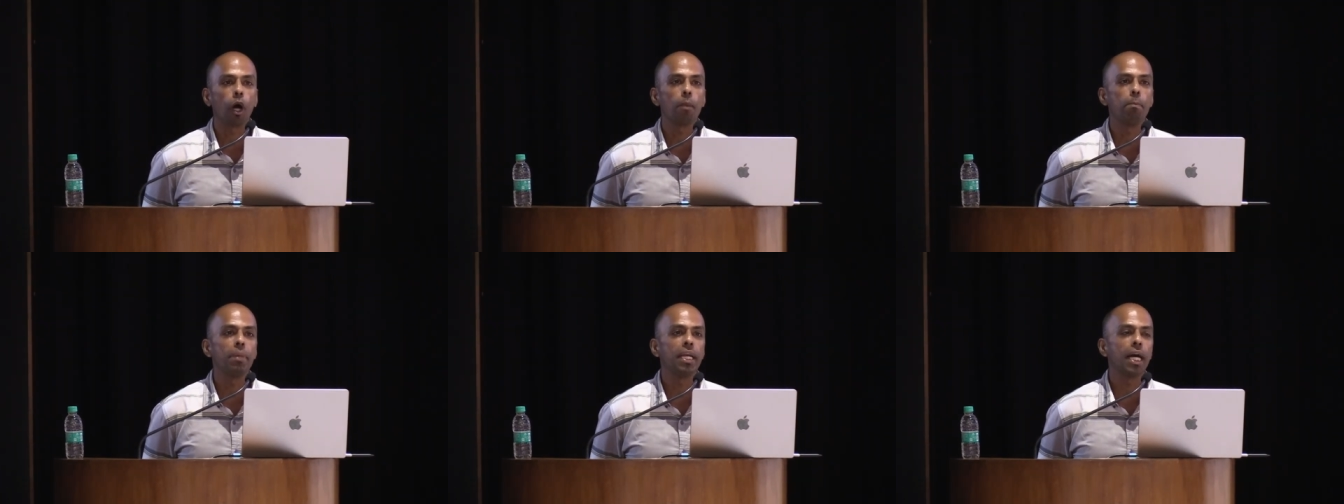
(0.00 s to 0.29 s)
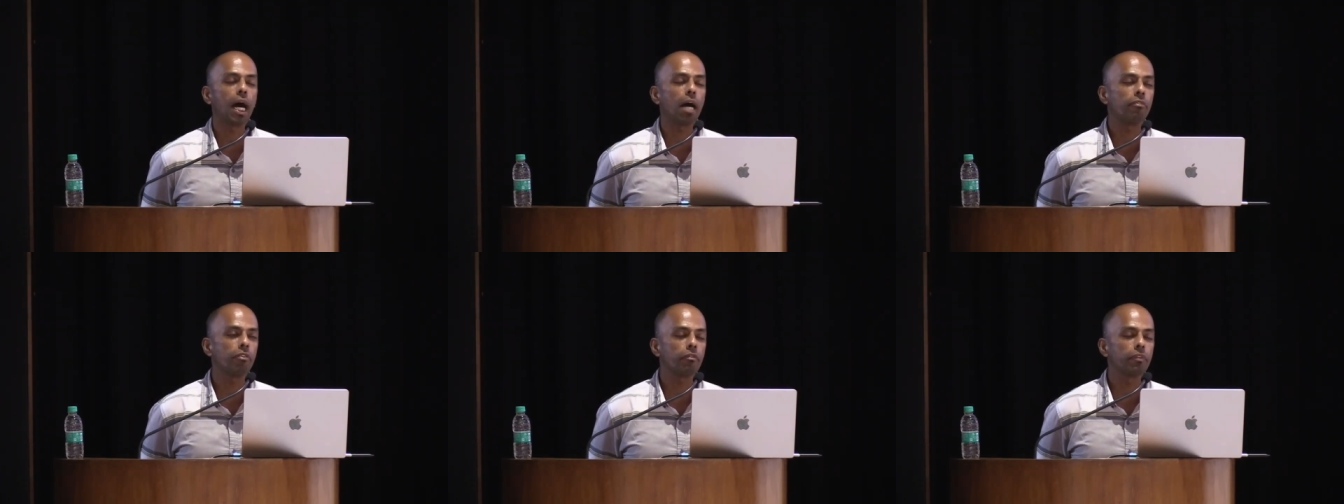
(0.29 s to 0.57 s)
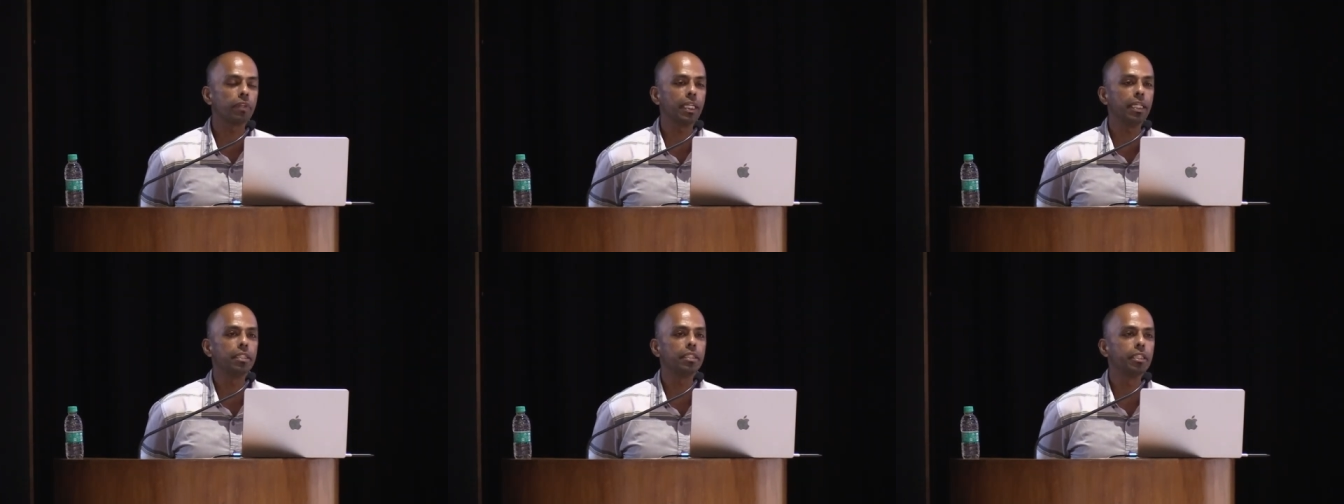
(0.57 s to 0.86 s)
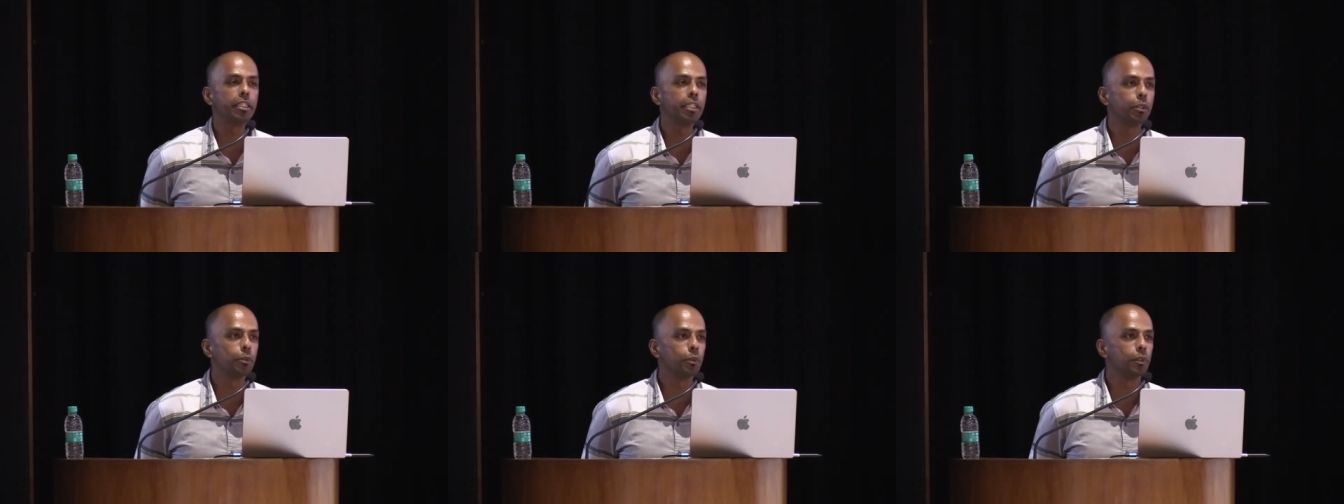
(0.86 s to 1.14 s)
on behalf of the
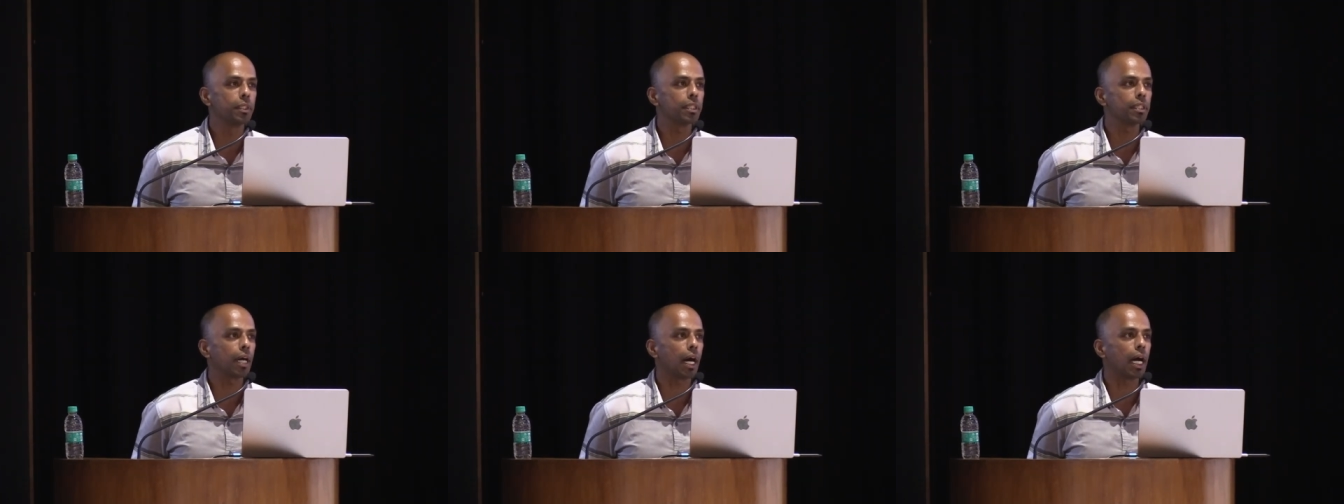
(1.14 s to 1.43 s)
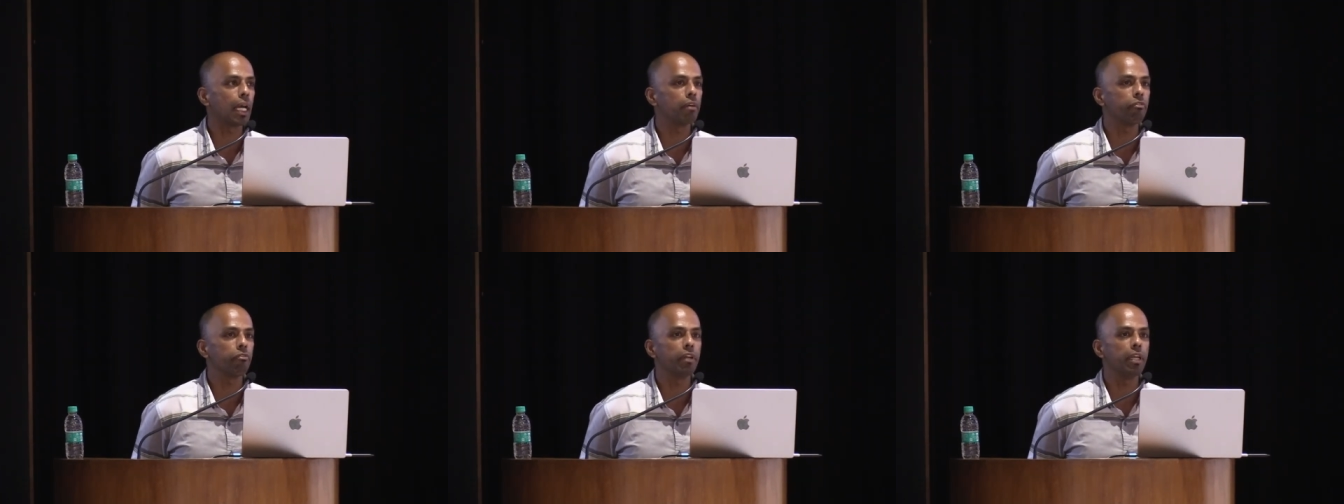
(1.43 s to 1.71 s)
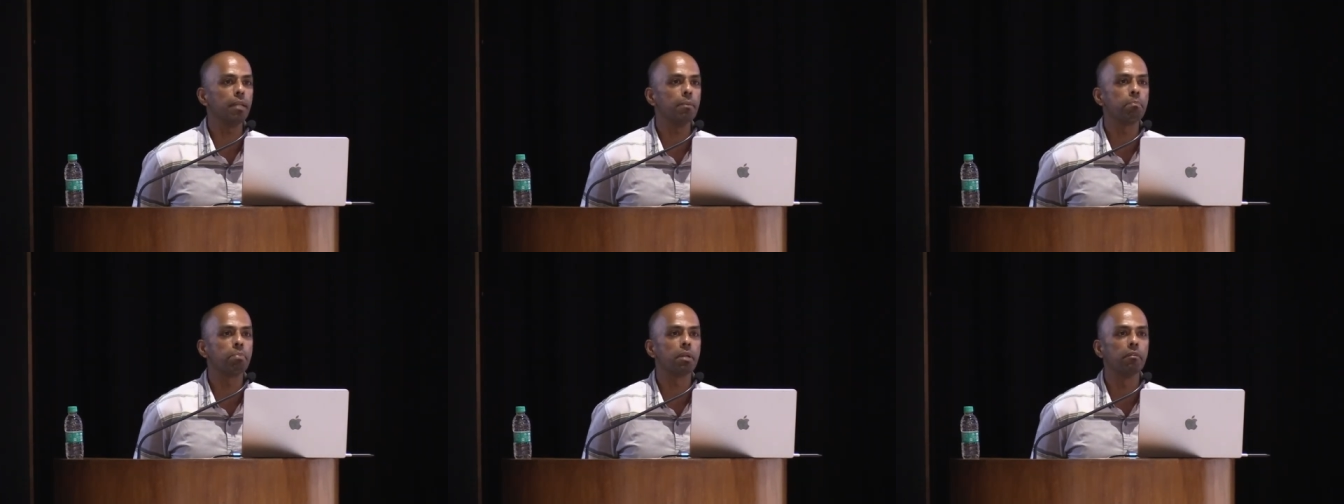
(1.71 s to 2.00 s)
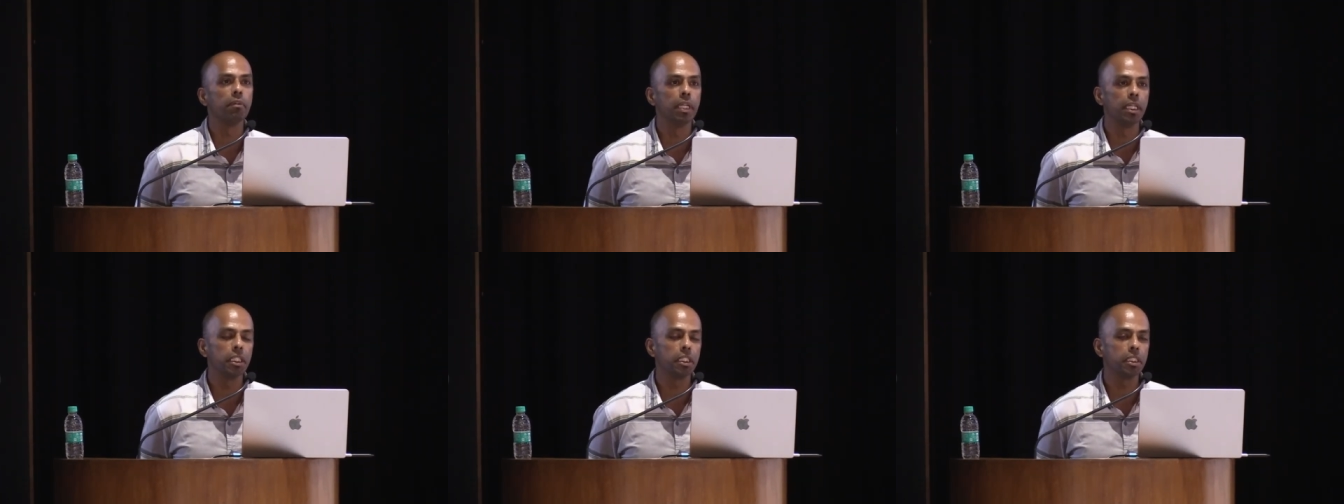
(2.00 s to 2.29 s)
Institute, I take
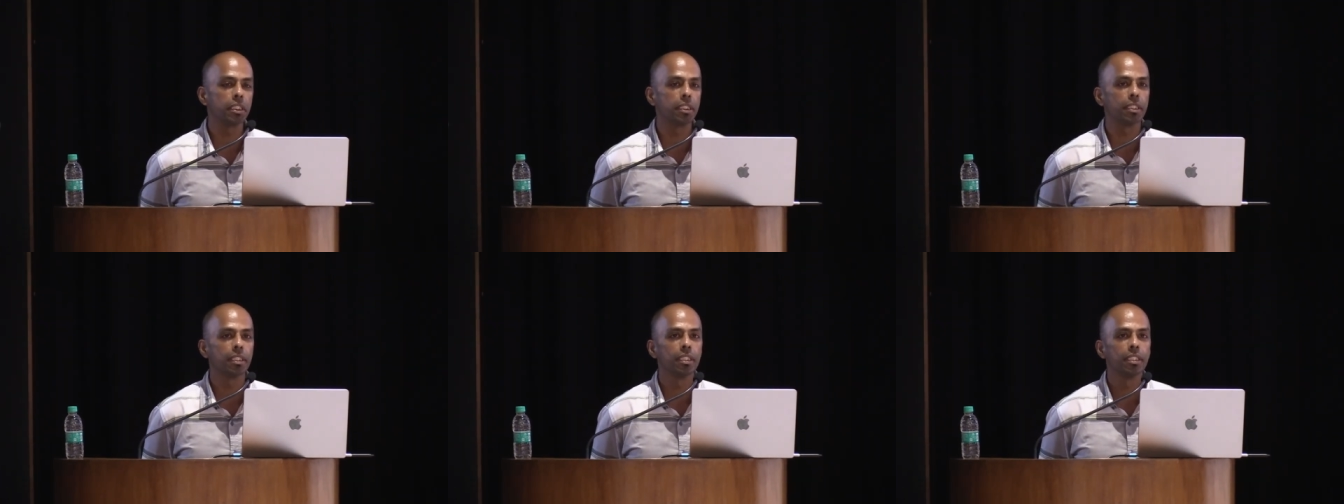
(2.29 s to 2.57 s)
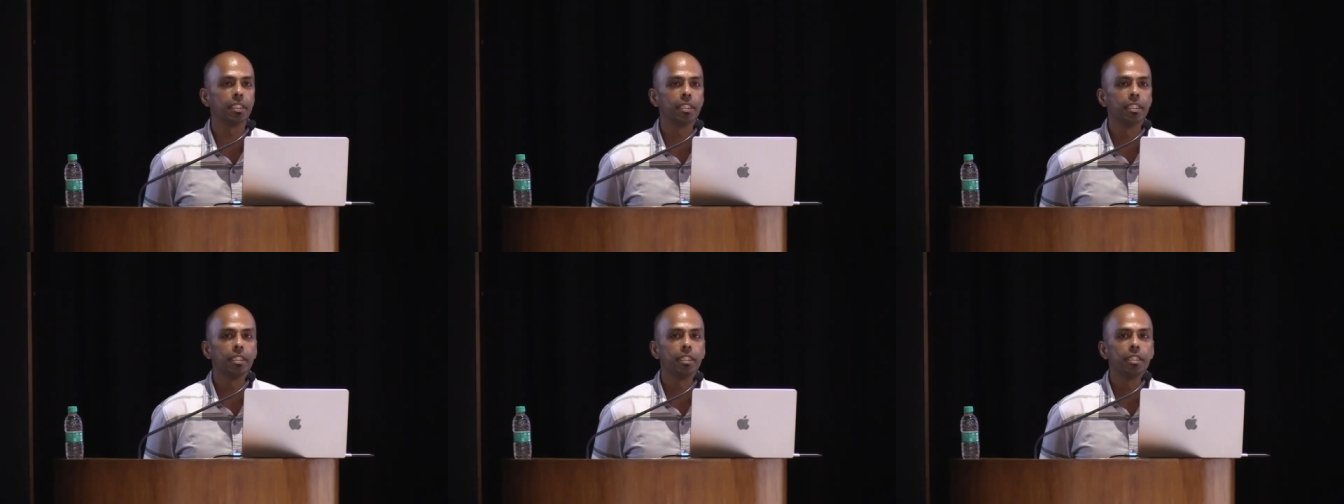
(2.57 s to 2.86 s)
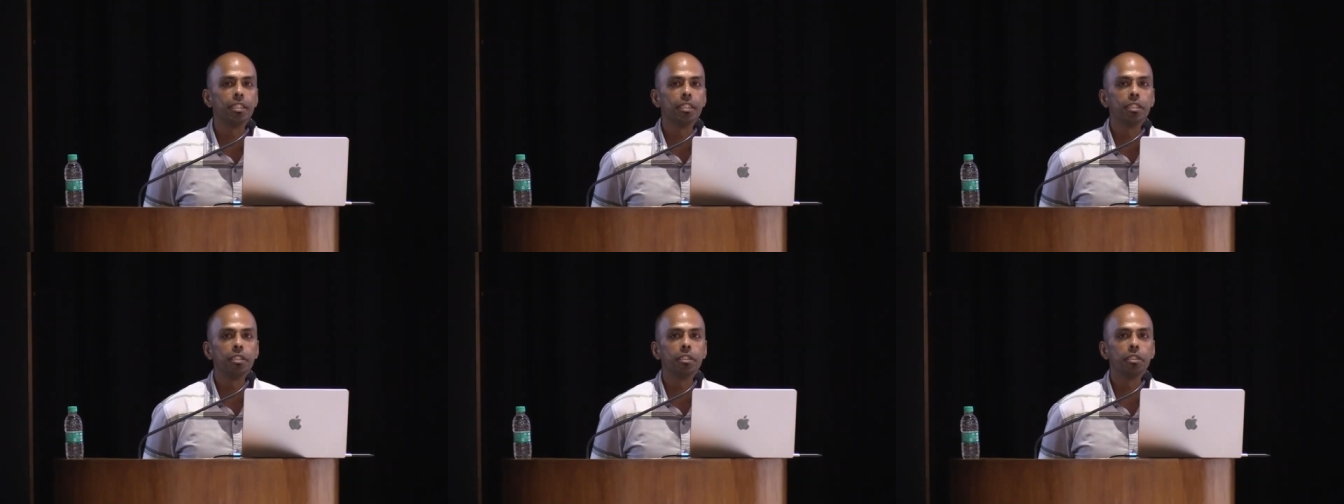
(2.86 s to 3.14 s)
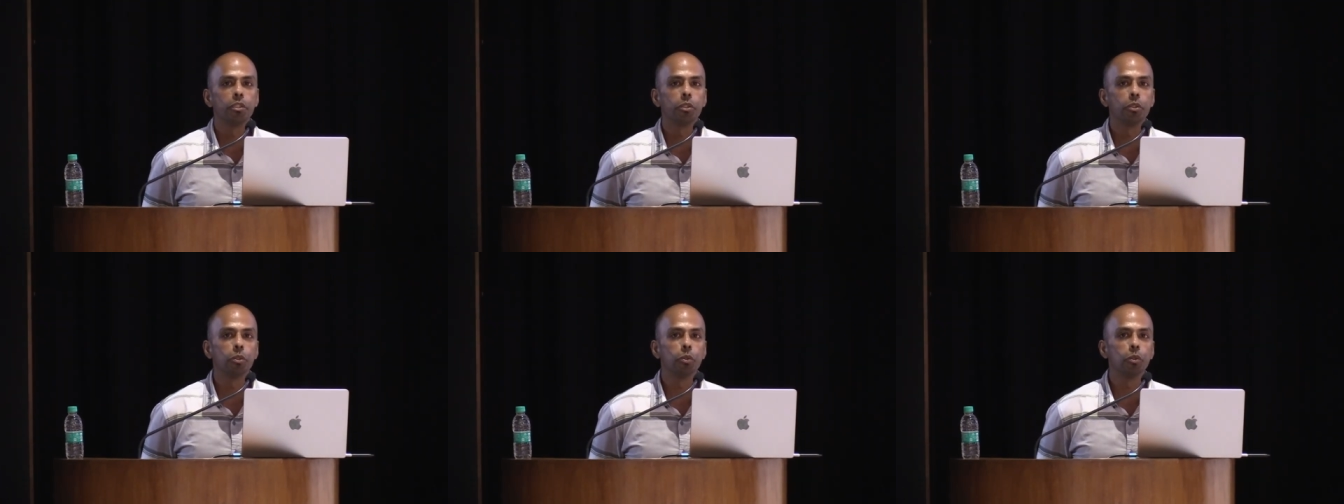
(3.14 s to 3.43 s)
privilege
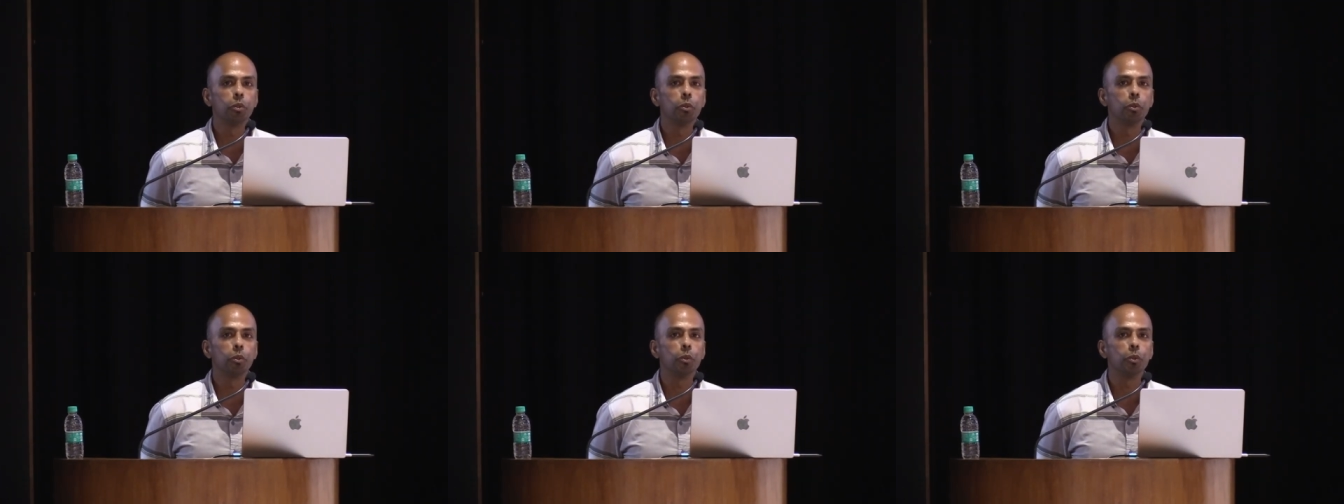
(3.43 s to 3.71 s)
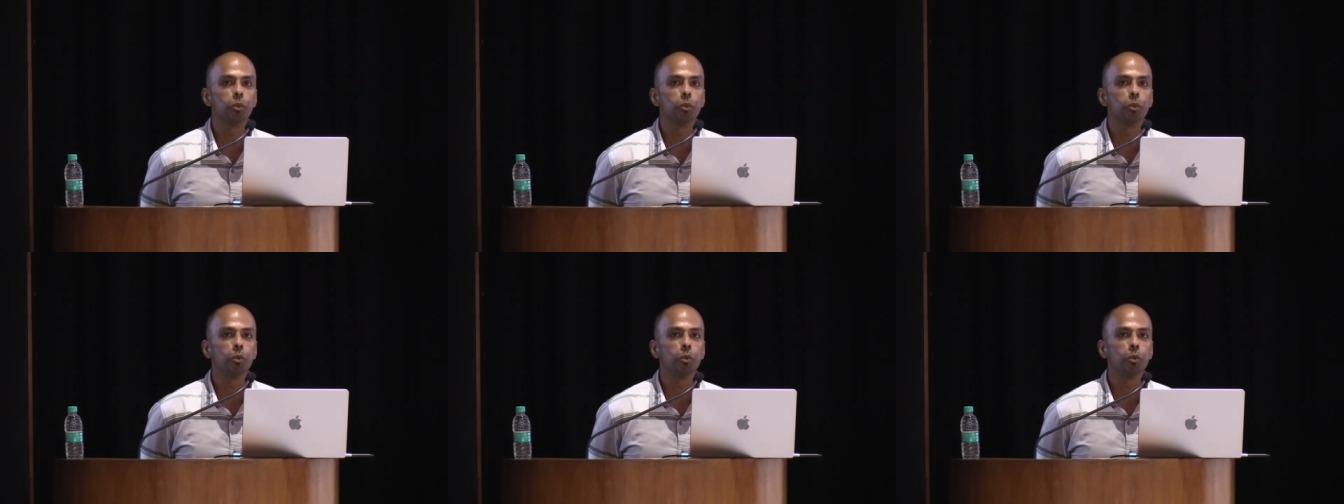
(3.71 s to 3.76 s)
to